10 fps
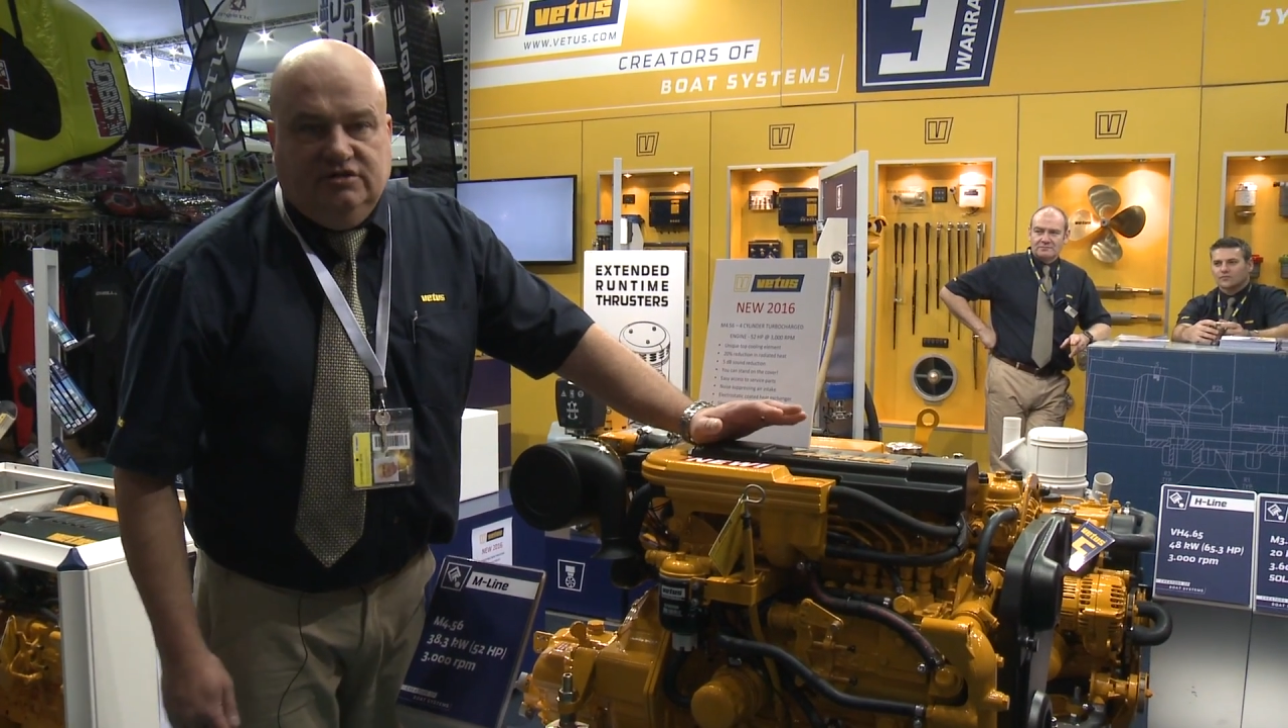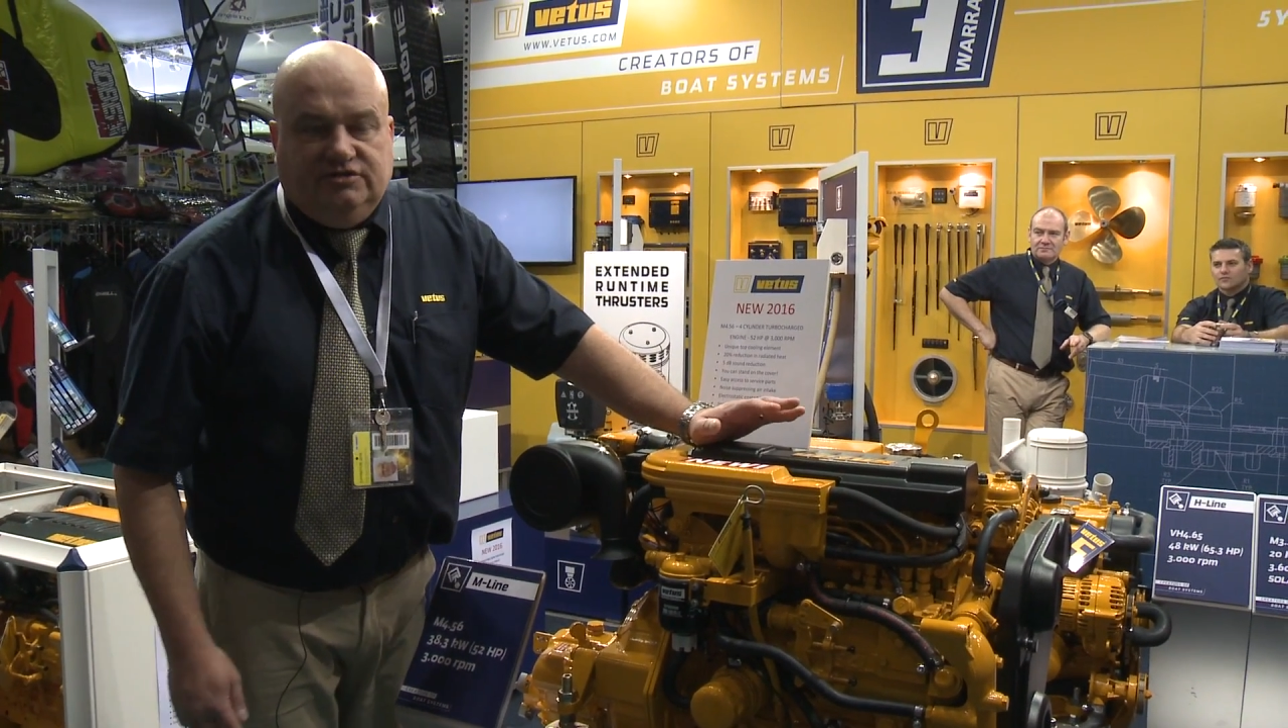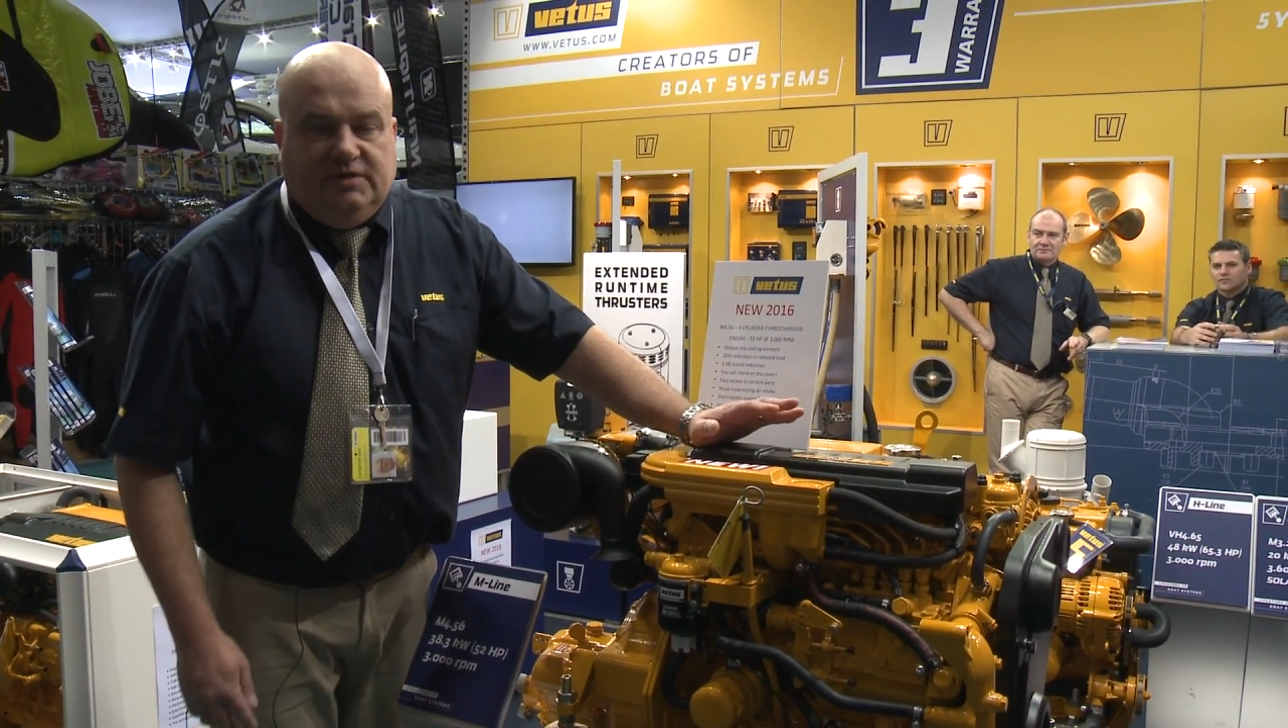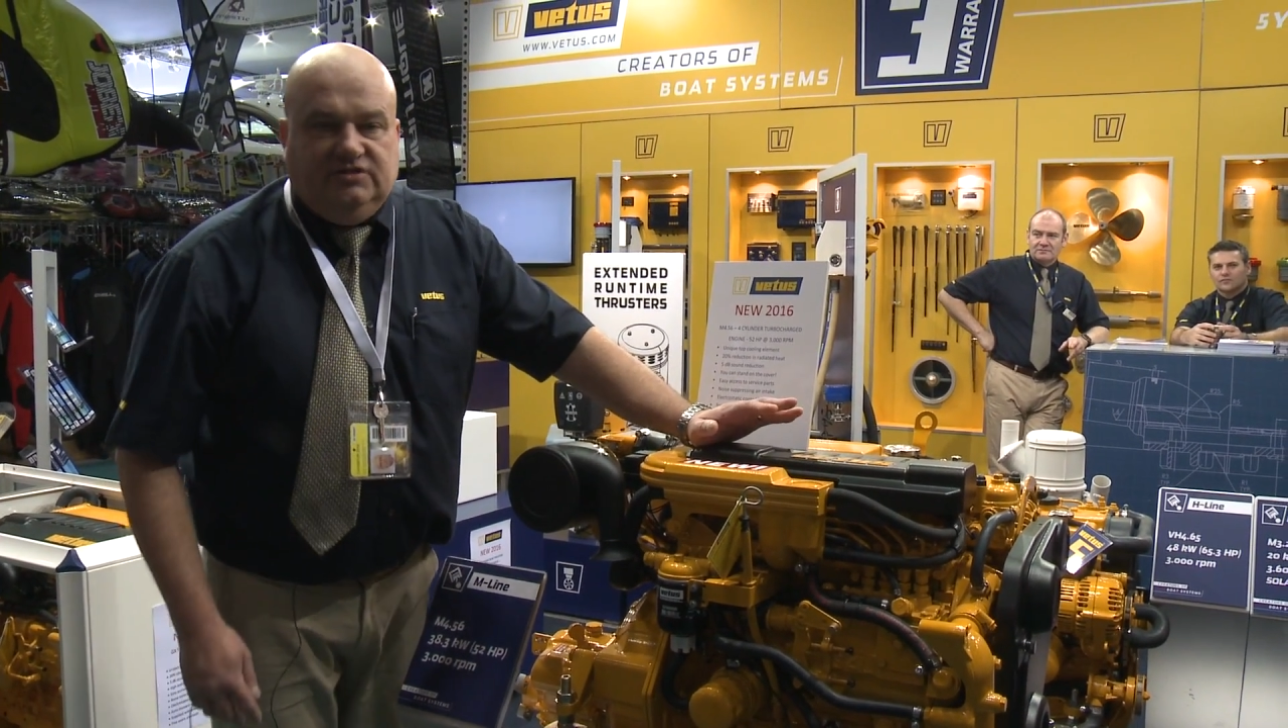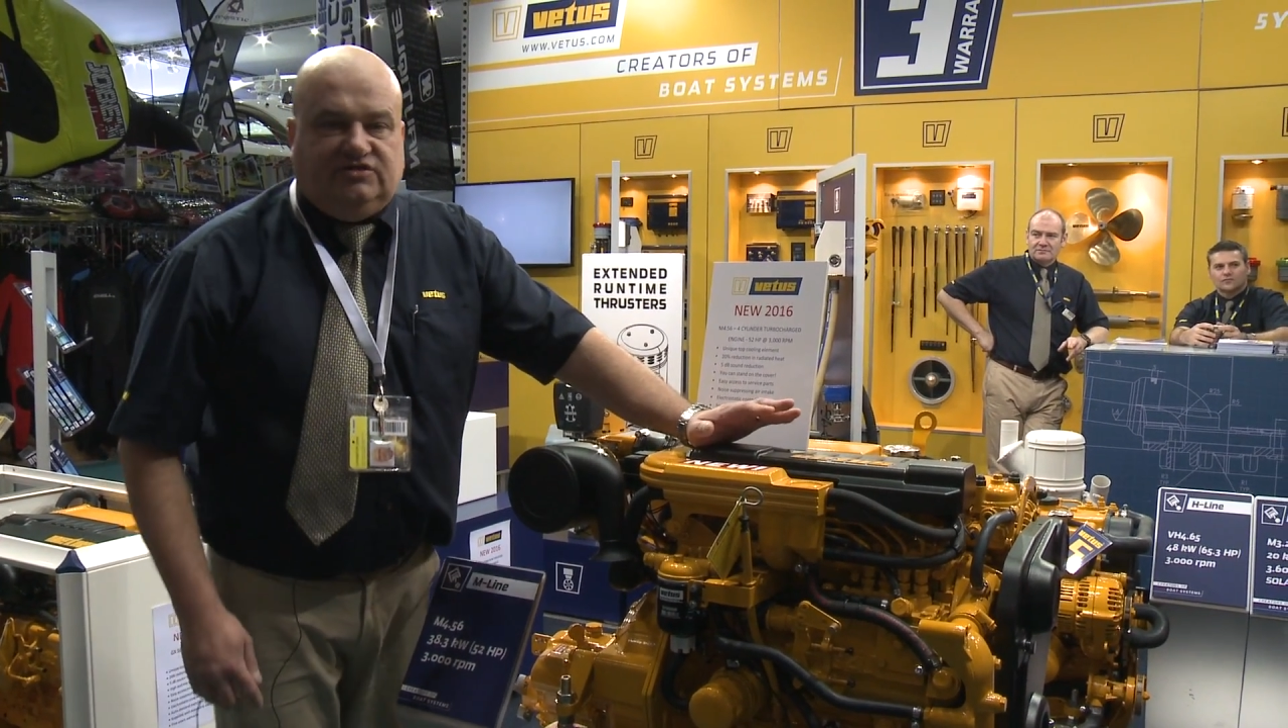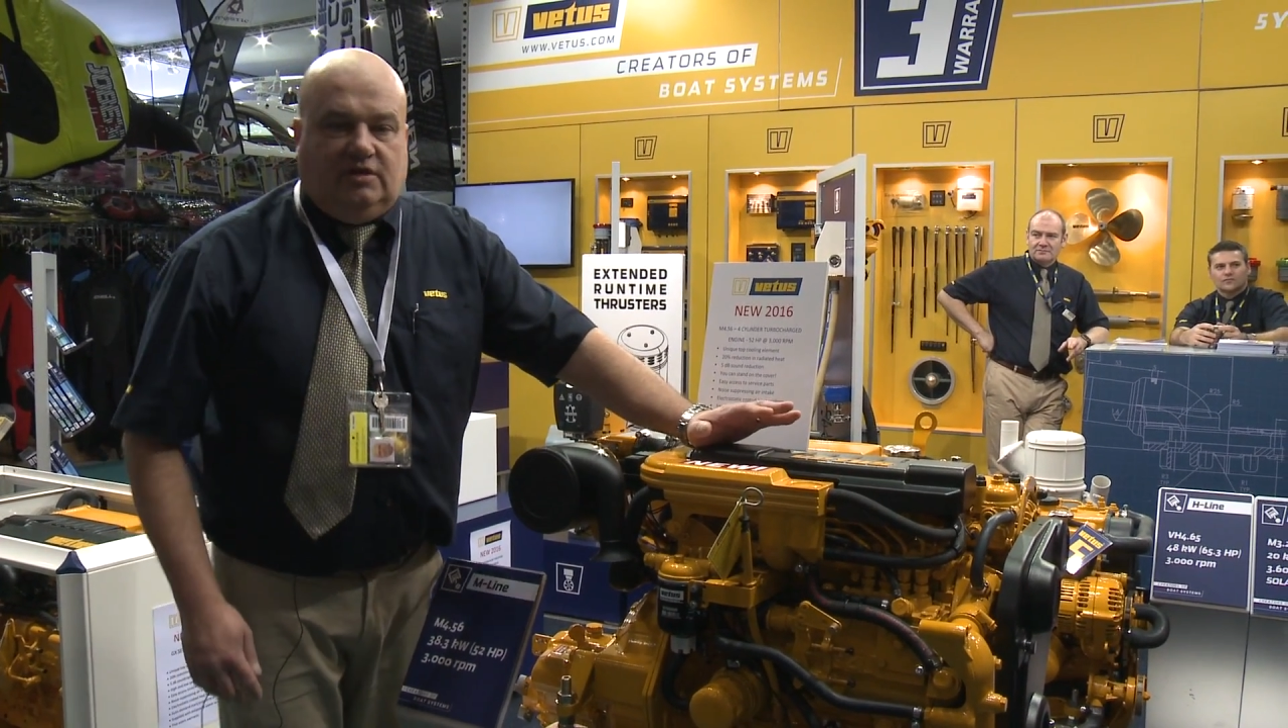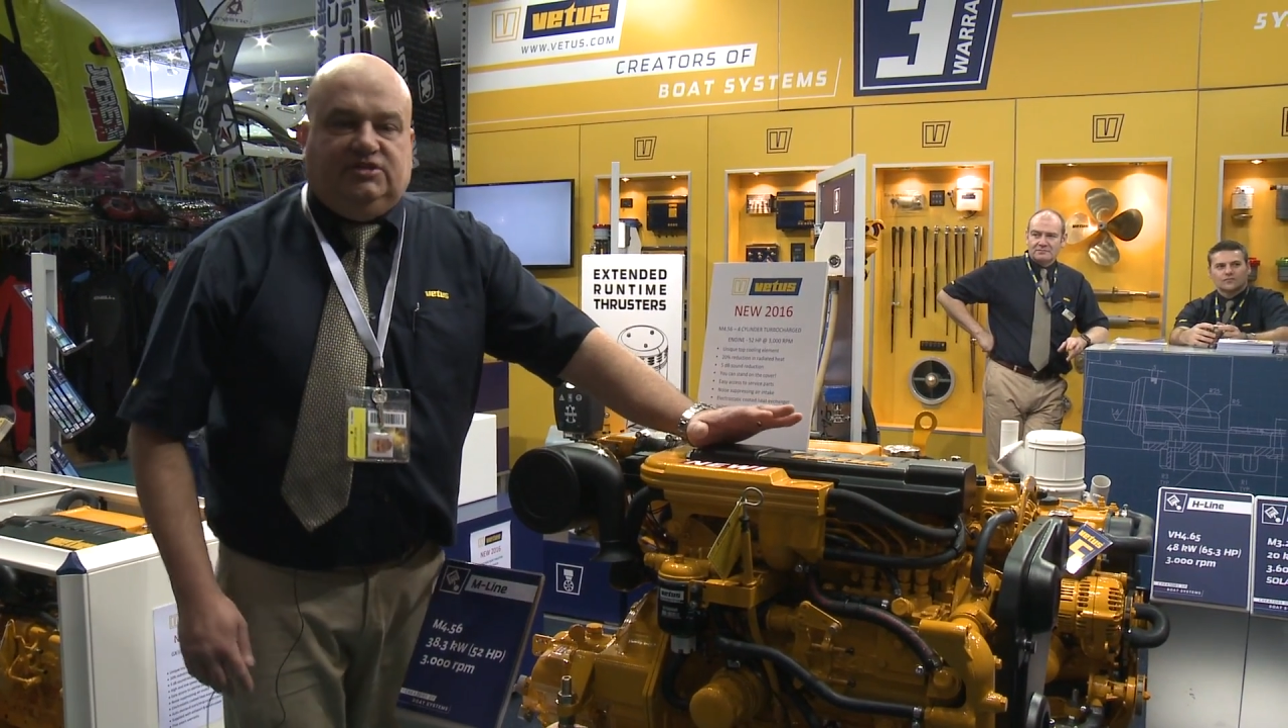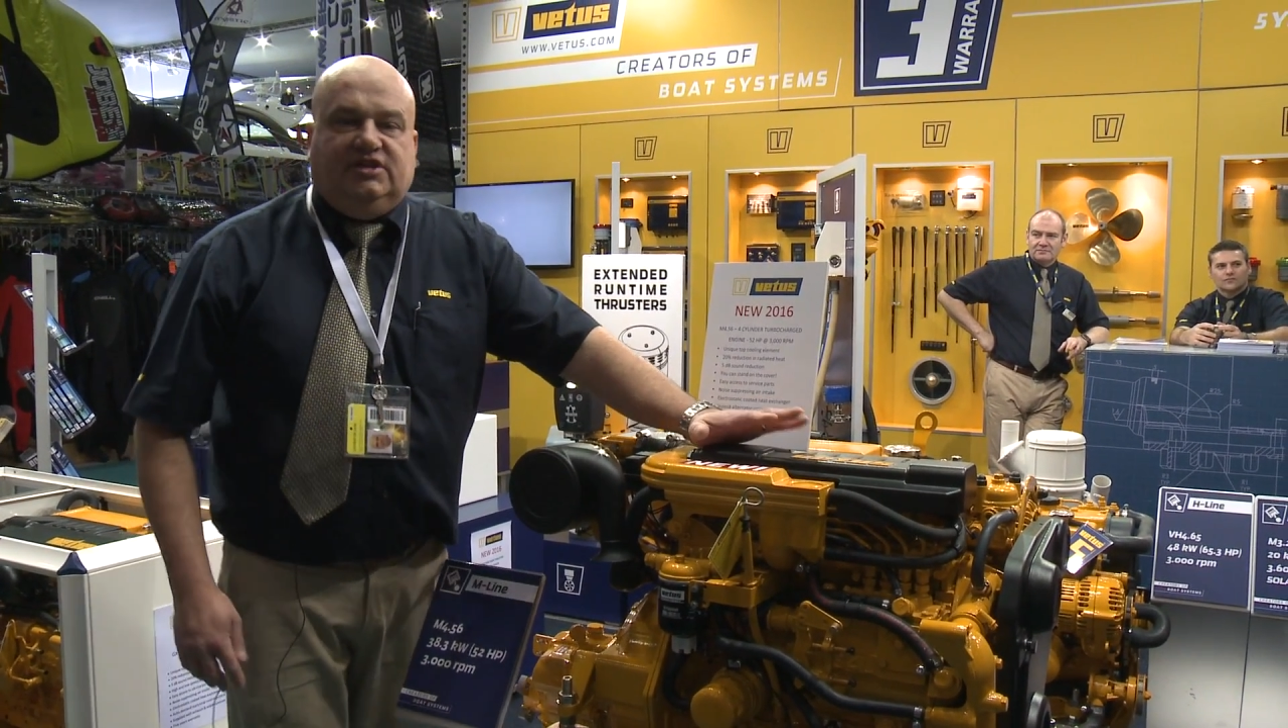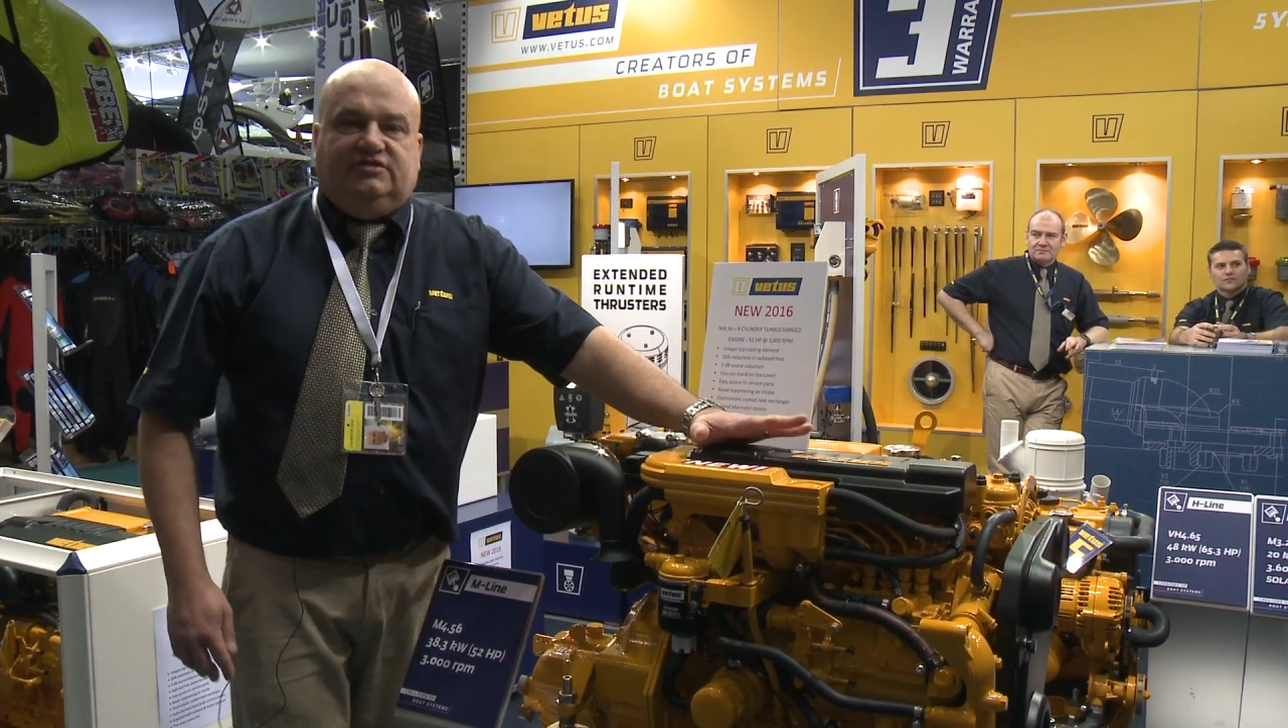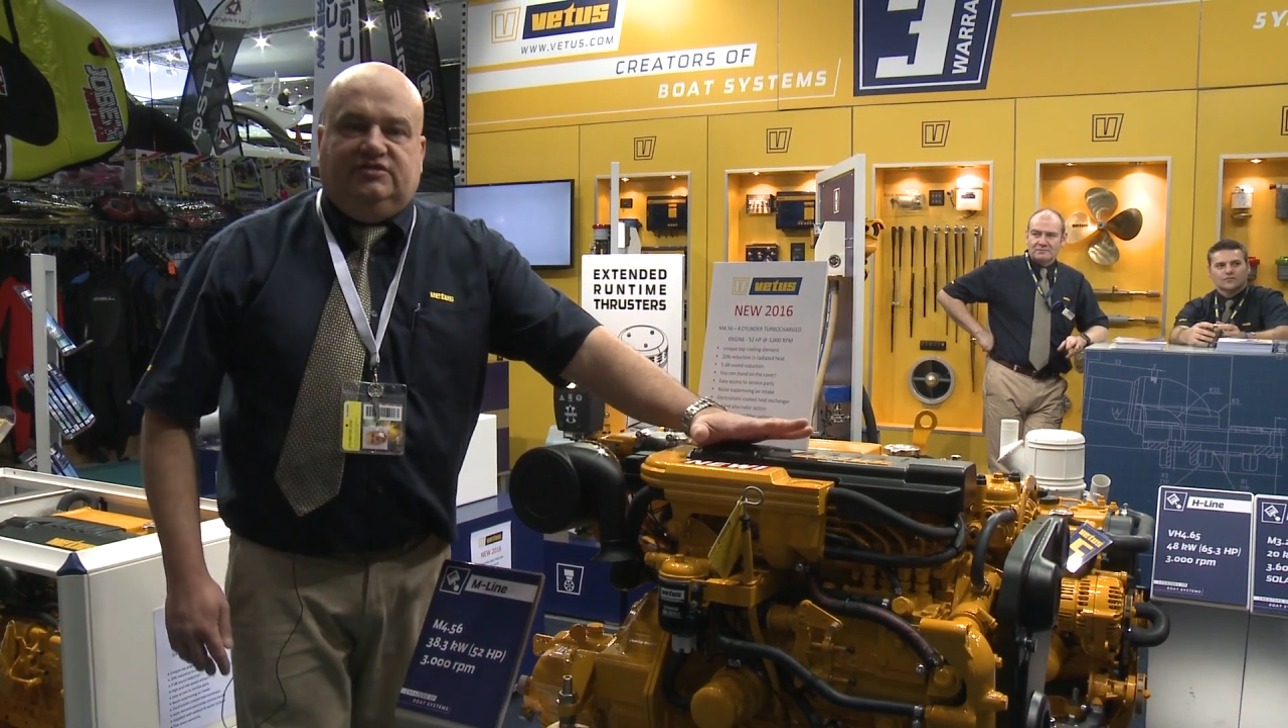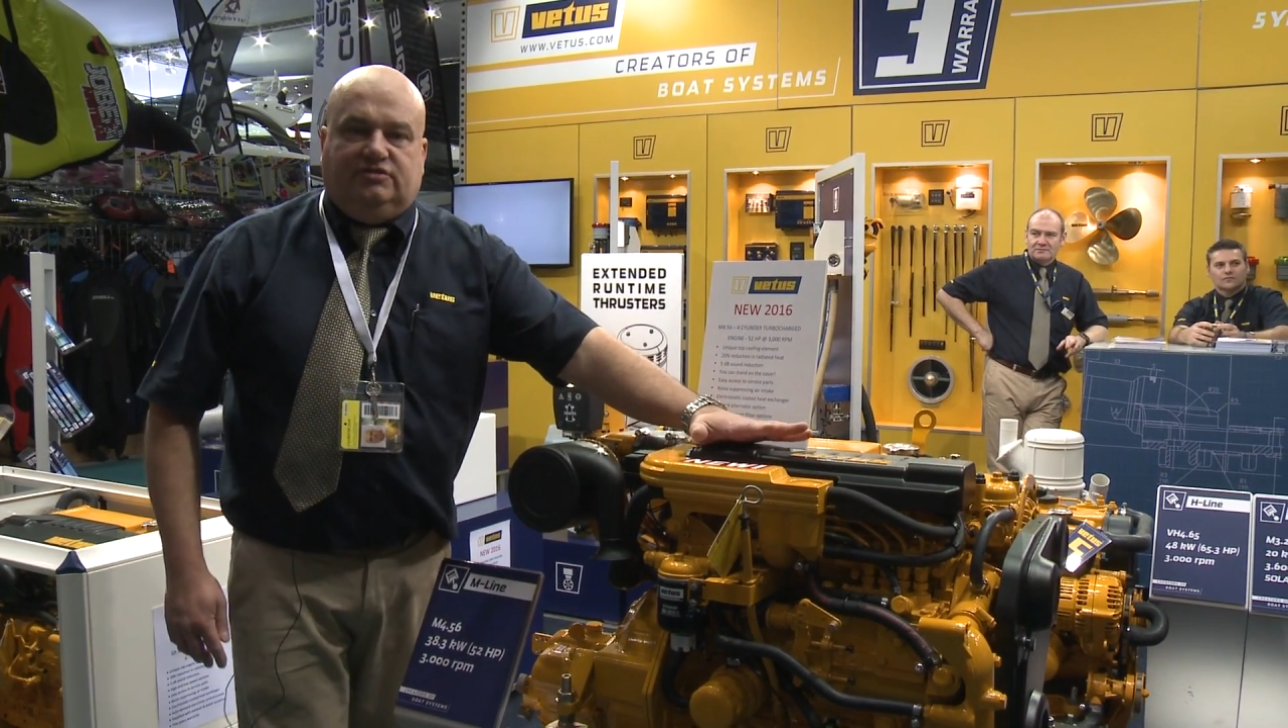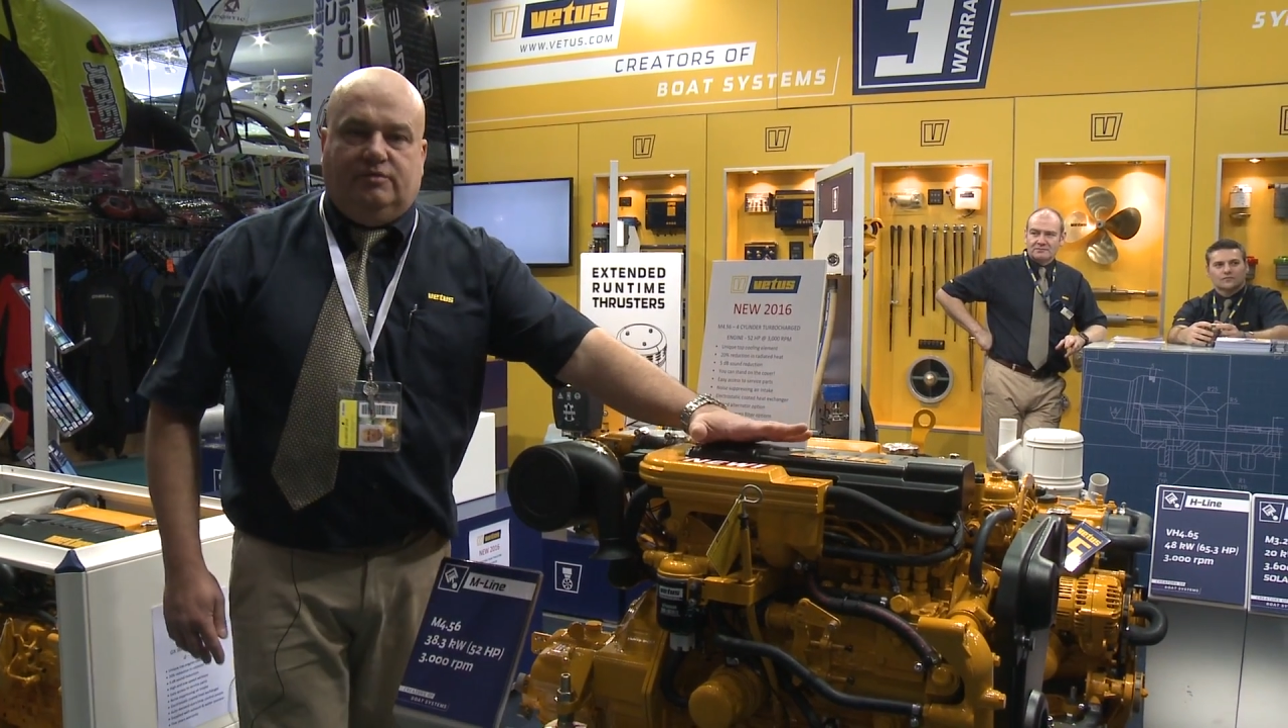has been subjected